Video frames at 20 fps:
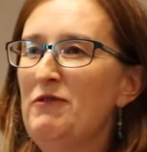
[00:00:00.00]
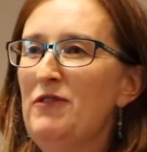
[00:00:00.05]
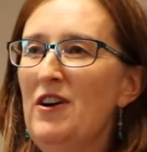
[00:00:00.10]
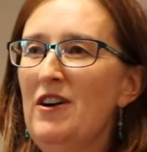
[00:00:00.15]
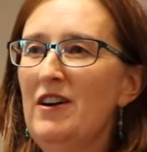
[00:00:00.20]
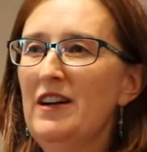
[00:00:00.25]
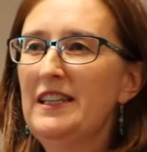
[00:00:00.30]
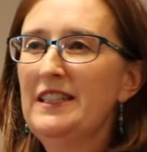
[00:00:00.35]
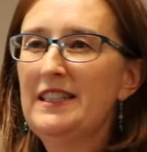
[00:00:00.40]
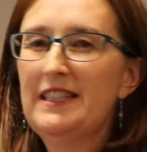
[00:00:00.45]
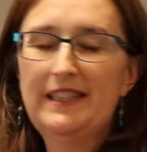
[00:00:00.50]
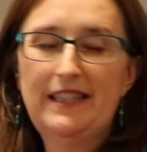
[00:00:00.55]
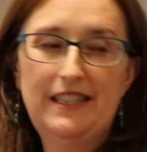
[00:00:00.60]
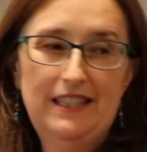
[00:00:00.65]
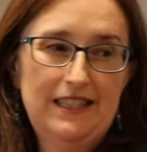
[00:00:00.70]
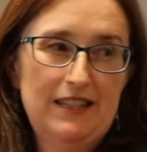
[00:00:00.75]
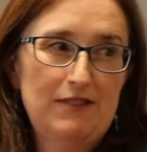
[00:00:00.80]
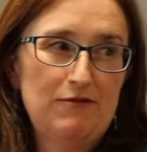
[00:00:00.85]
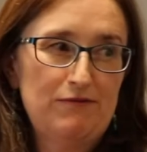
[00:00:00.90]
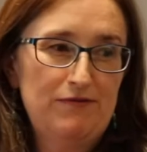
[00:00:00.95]
find
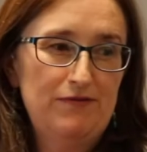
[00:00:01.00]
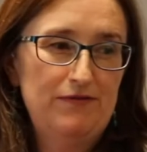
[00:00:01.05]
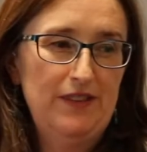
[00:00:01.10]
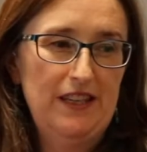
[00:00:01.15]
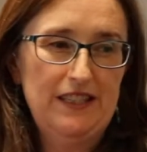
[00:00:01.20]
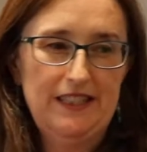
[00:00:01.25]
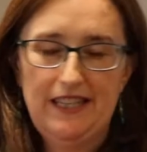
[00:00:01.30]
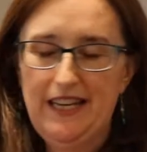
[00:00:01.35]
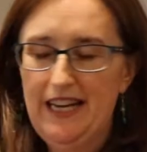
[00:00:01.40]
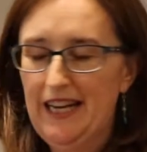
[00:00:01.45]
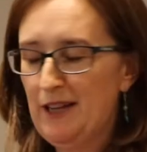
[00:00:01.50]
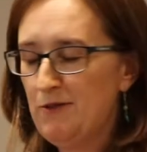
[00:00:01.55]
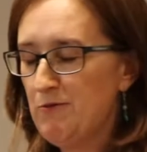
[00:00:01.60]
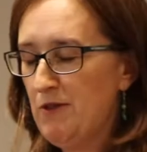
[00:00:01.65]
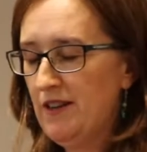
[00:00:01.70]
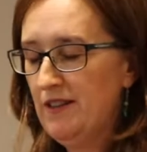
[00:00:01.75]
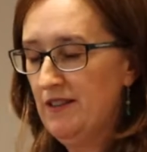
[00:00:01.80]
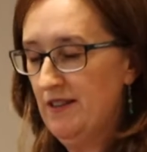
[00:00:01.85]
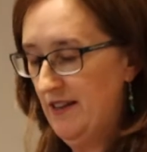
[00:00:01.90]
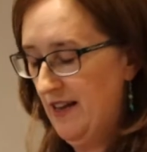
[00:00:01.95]
this a fascinating
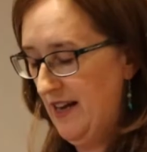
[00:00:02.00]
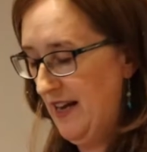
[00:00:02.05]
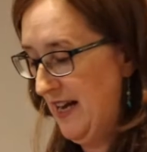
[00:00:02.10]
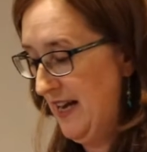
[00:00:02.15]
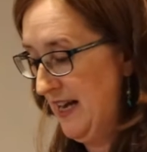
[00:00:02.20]
one.